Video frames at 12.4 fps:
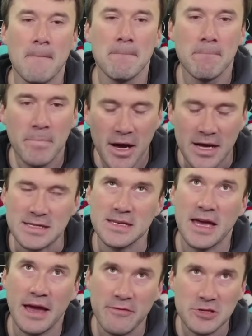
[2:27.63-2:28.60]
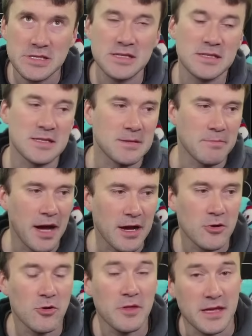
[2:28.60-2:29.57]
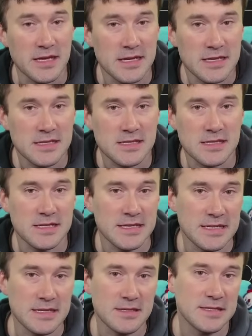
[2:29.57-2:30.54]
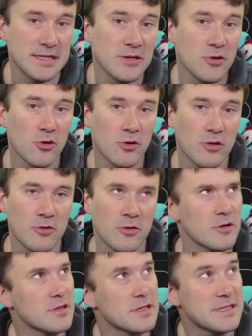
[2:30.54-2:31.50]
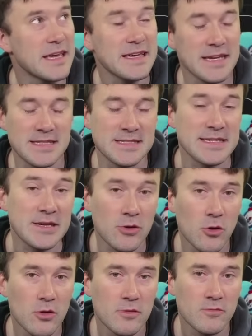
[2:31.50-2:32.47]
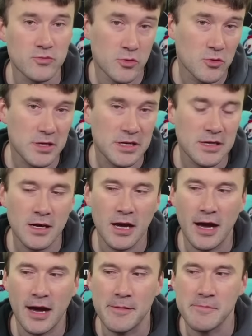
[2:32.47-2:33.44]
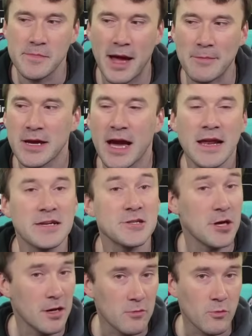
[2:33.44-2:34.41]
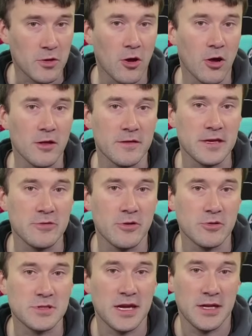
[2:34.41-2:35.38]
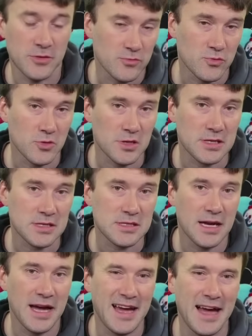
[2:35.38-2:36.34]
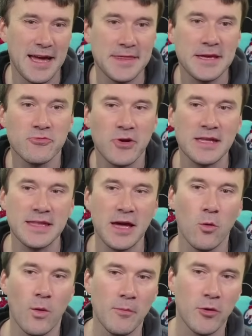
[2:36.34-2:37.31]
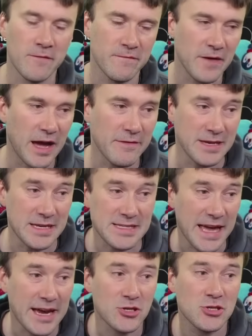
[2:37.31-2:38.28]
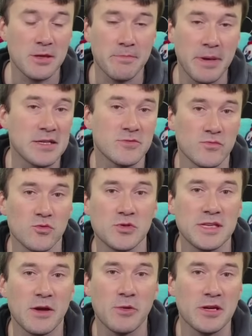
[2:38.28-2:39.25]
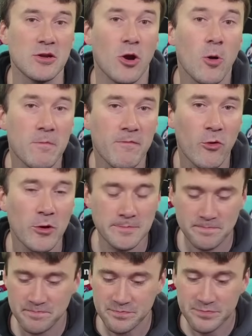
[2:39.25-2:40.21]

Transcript: But ever since the debacle that is the deal or the take and deal ruling, um, I'm kind of done with Hall of Heroes and the rulings. I, I think right now one point five is actually the best rule set we could hope for.